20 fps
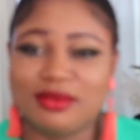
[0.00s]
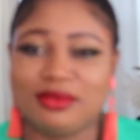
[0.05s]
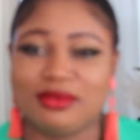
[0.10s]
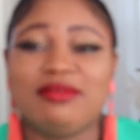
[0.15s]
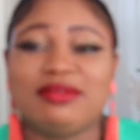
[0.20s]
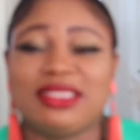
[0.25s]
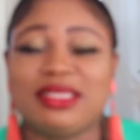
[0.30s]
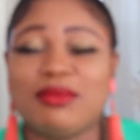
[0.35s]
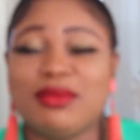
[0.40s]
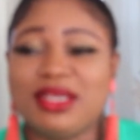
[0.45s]

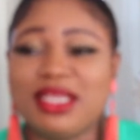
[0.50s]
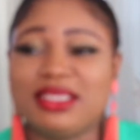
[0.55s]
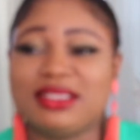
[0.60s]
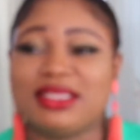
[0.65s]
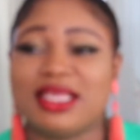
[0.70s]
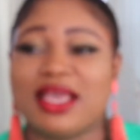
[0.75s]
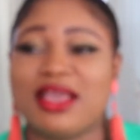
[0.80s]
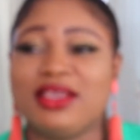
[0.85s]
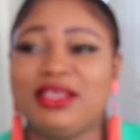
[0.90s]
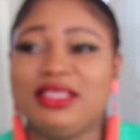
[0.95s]
If somebody
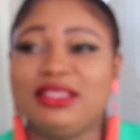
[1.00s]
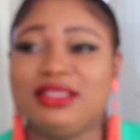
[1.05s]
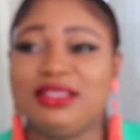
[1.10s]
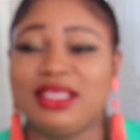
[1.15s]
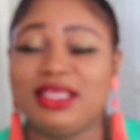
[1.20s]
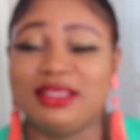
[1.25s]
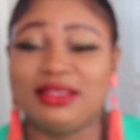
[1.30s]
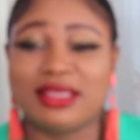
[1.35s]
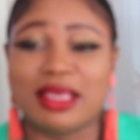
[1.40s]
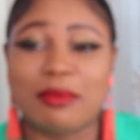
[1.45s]
is, is,
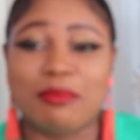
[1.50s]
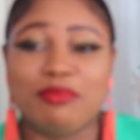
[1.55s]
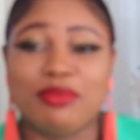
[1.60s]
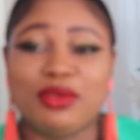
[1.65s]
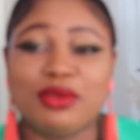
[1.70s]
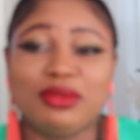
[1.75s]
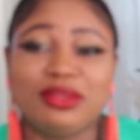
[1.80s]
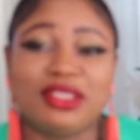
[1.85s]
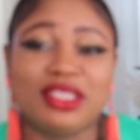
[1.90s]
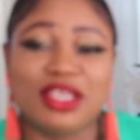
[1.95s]
is
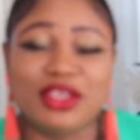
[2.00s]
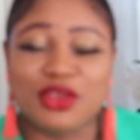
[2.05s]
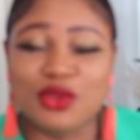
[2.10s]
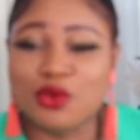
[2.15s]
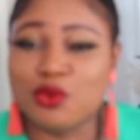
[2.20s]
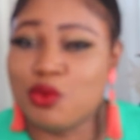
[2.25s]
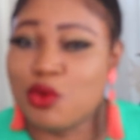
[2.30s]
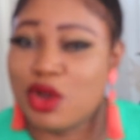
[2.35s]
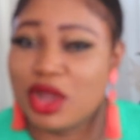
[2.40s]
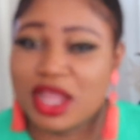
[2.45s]
abusing
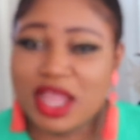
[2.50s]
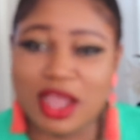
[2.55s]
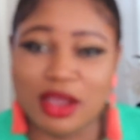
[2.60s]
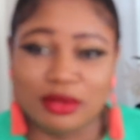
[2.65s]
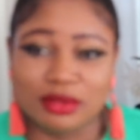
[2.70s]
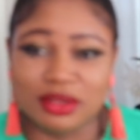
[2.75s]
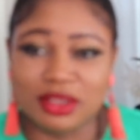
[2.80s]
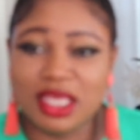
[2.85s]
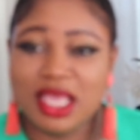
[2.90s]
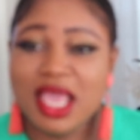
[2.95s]
your
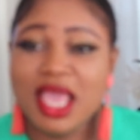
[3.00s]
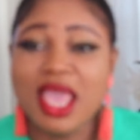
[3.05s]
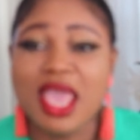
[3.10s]
workouts,